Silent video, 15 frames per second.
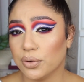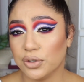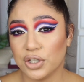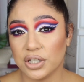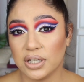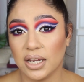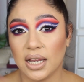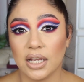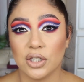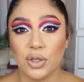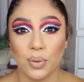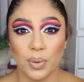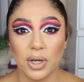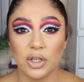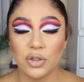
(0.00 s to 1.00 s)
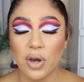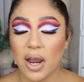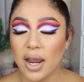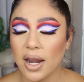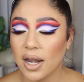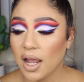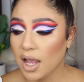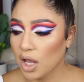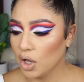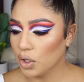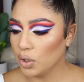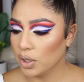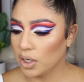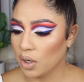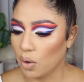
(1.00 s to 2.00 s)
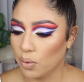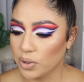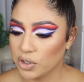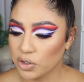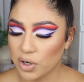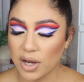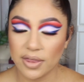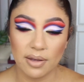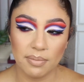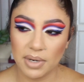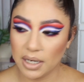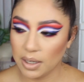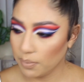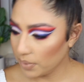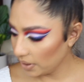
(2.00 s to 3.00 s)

so just in case you want to try it, you can always try the mini